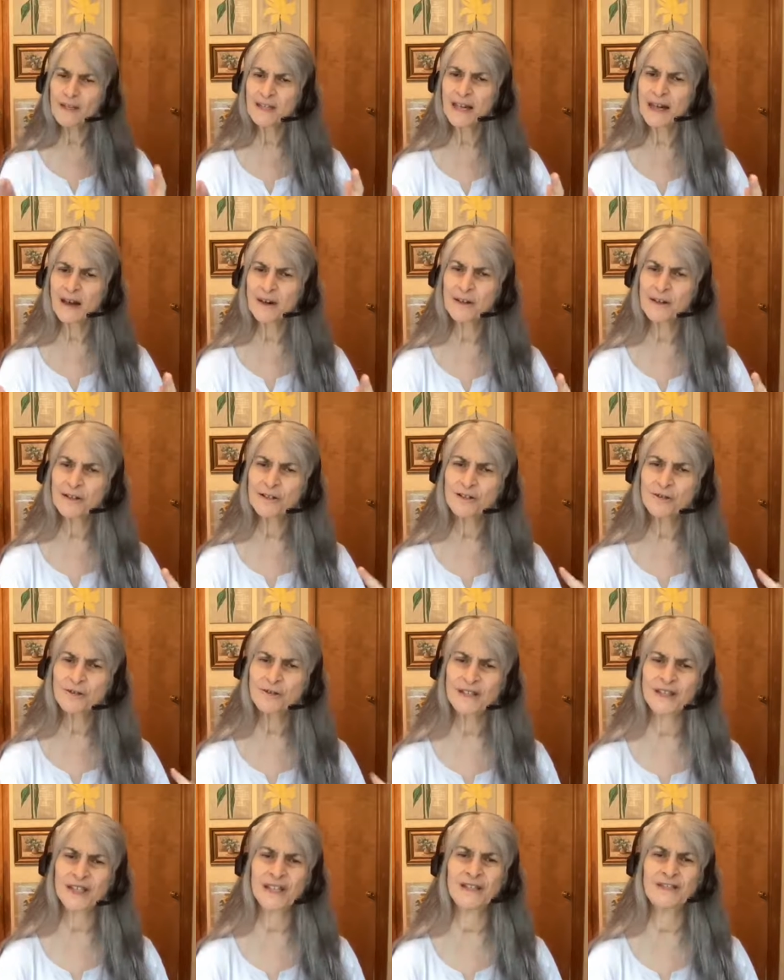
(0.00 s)
Now, here's
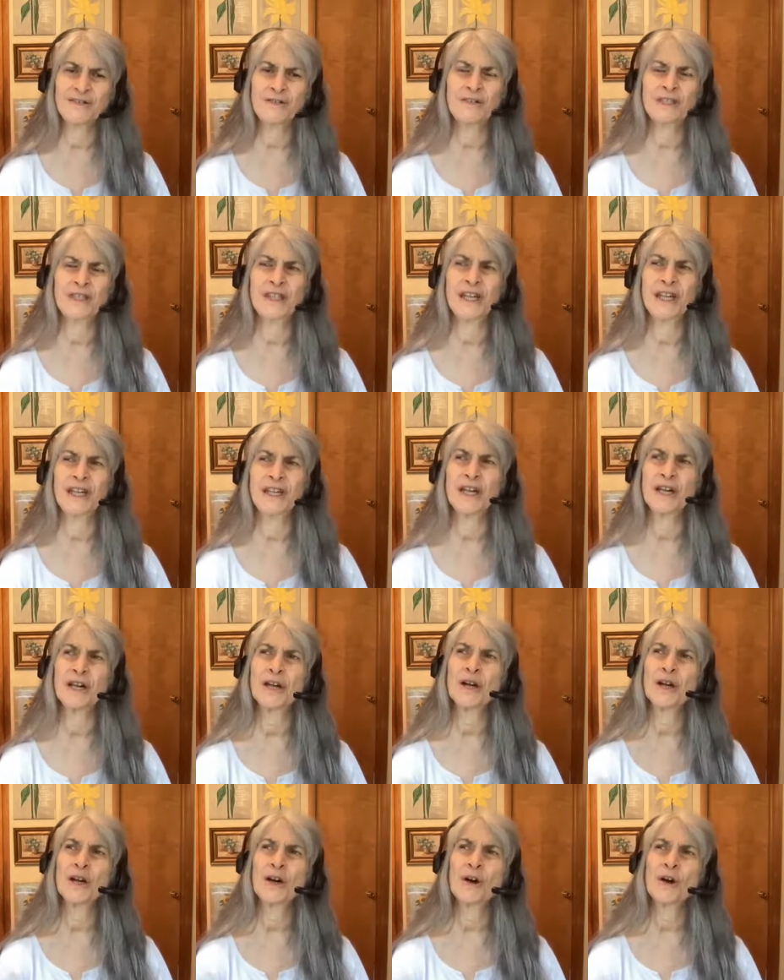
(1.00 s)
what's interesting.
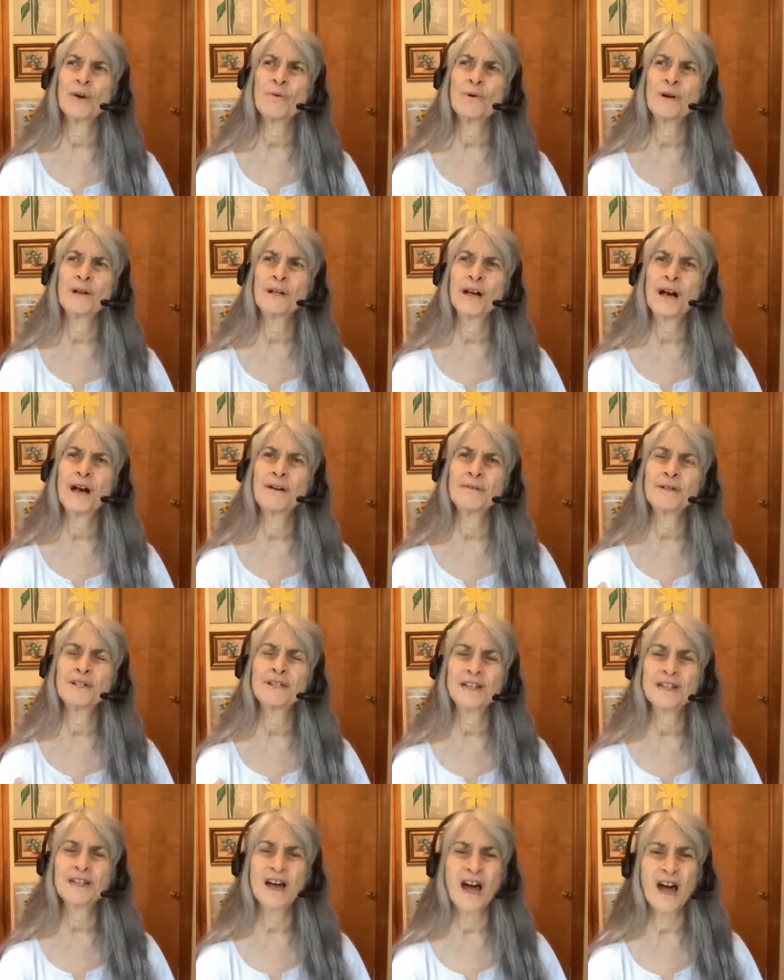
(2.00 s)
When I was
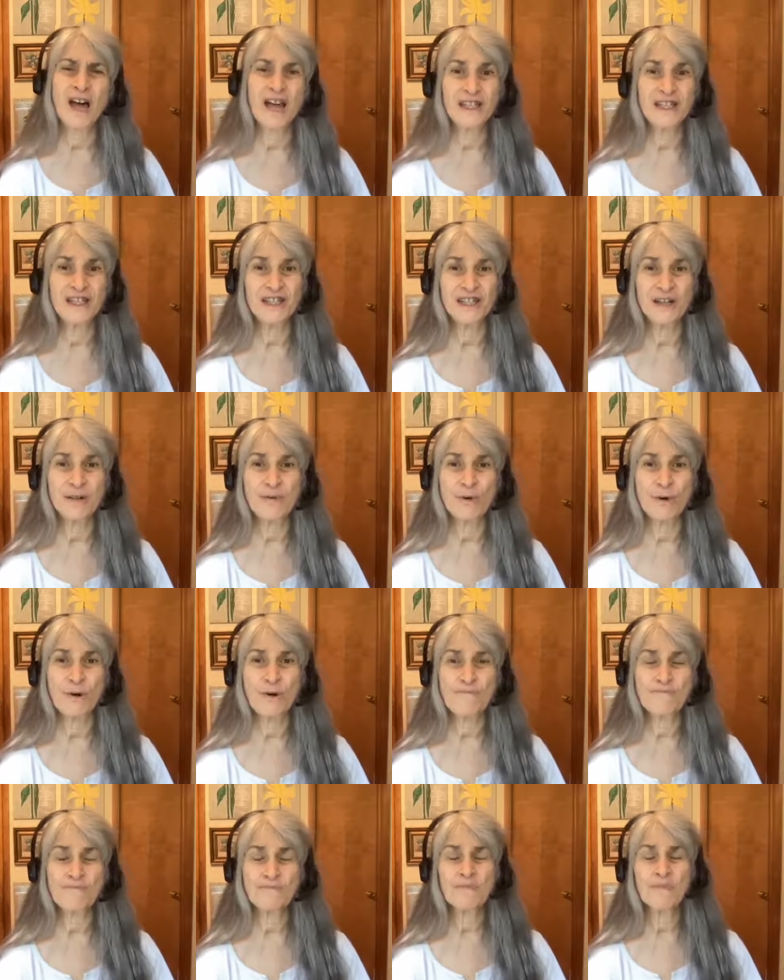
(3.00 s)
in high
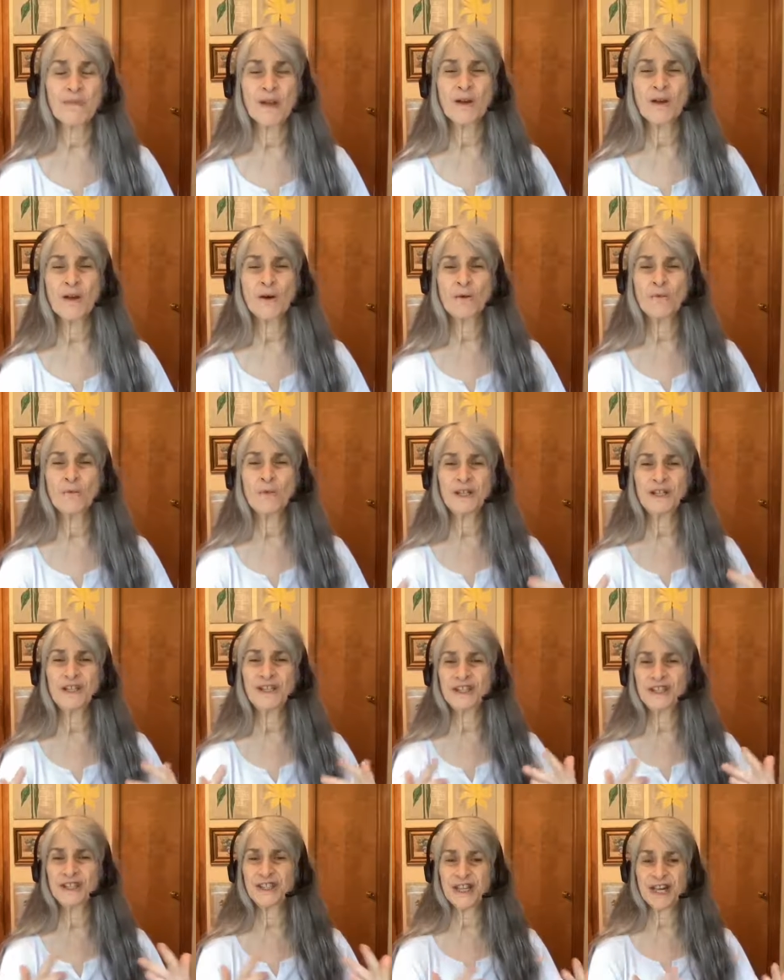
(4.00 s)
school, we
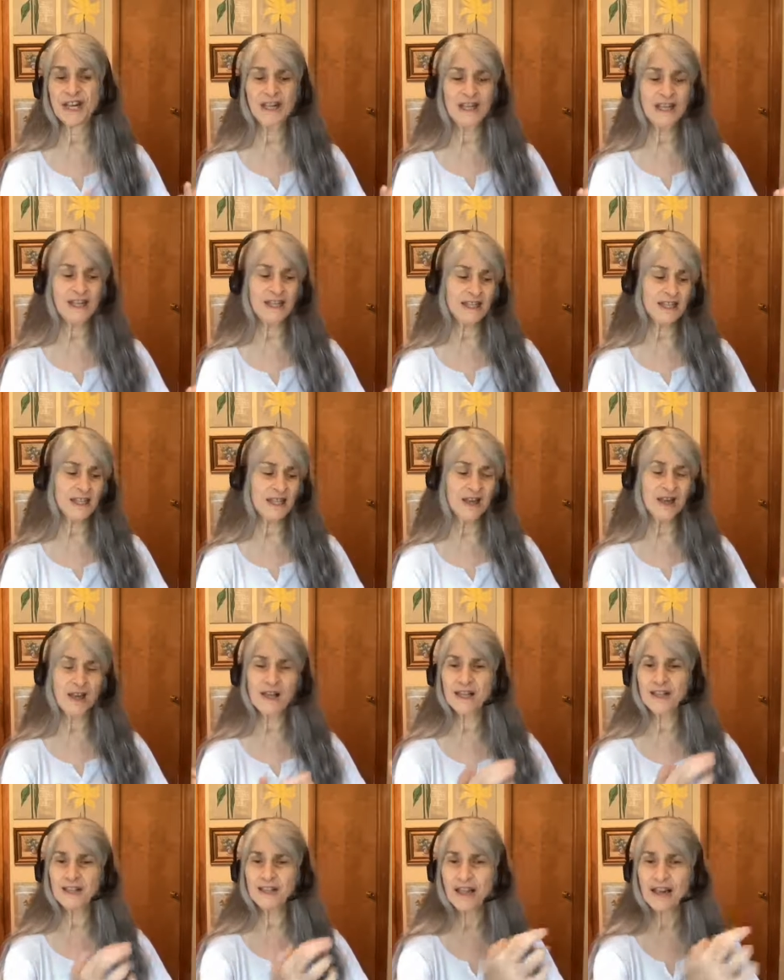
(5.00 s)
studied the
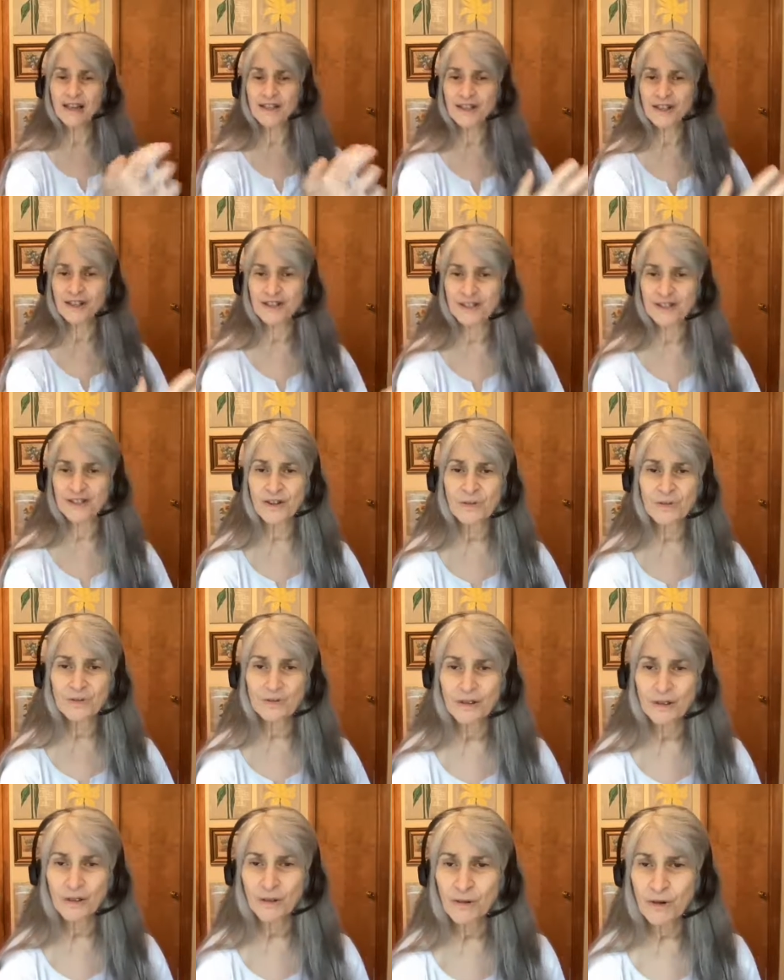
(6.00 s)
La Chanson
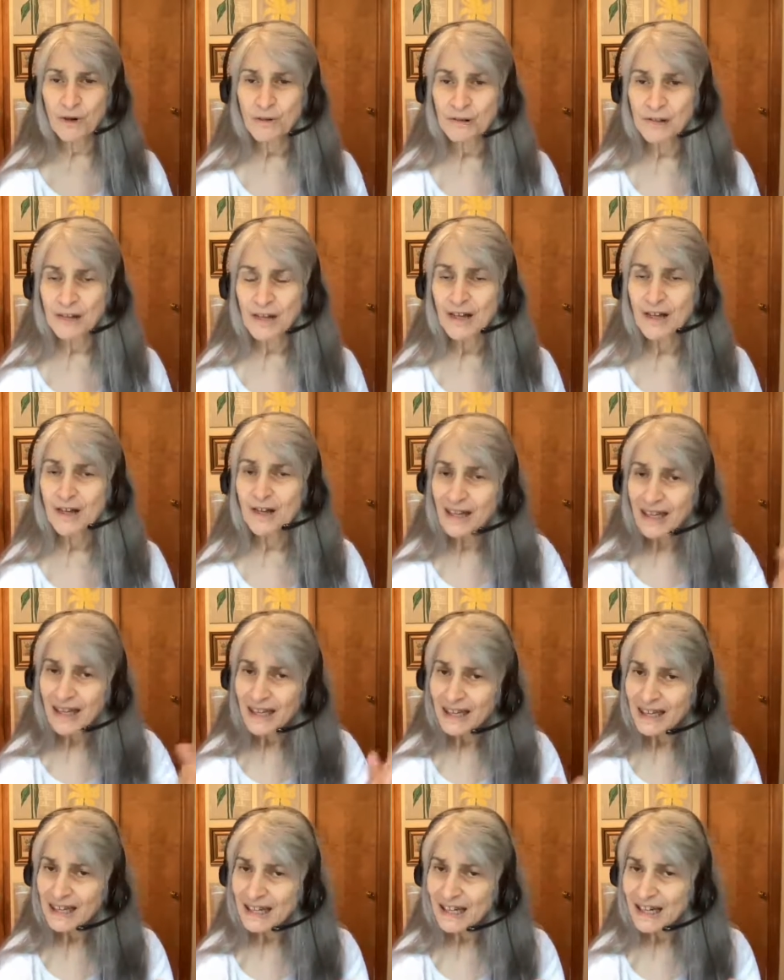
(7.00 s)
de Roland
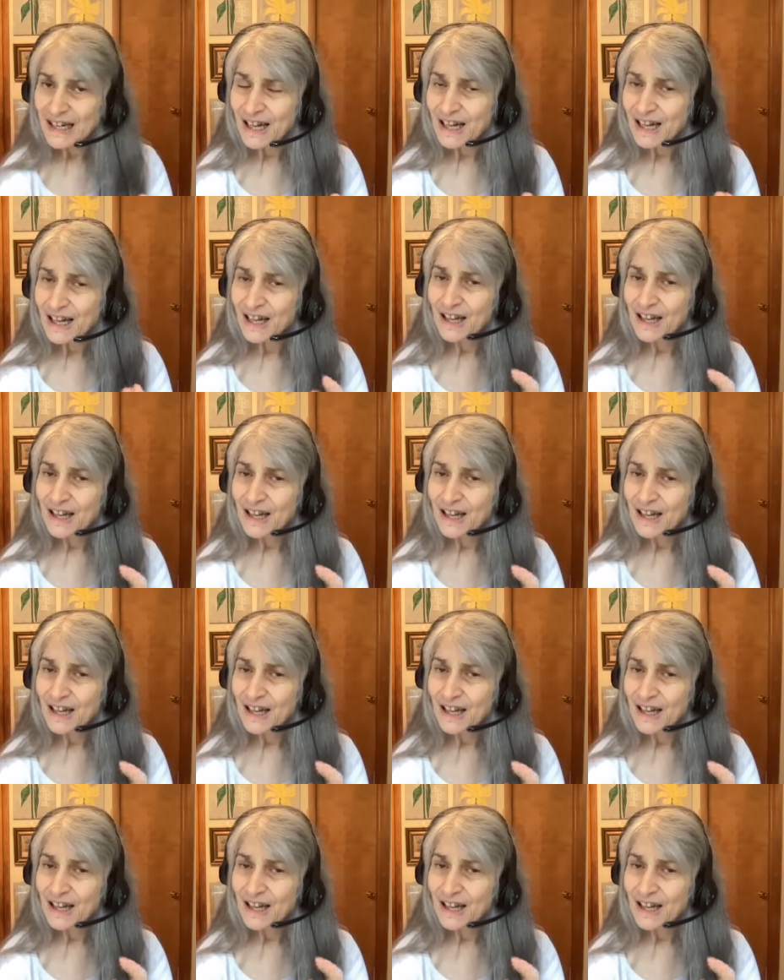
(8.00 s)
in